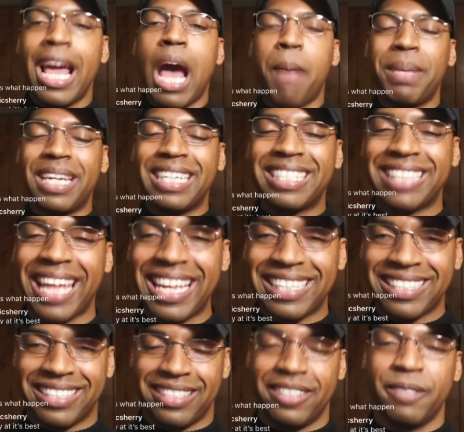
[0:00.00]
how many
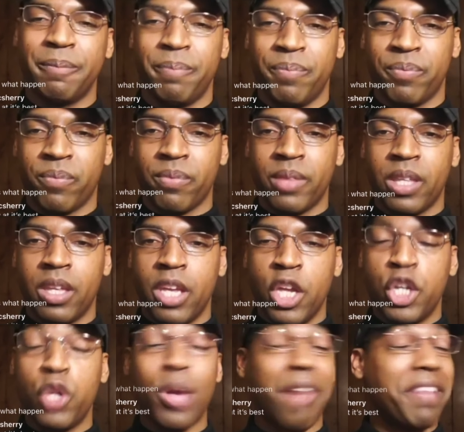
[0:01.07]
states?
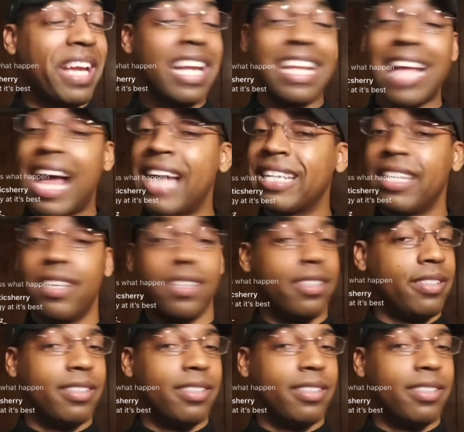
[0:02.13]
Do you have any idea?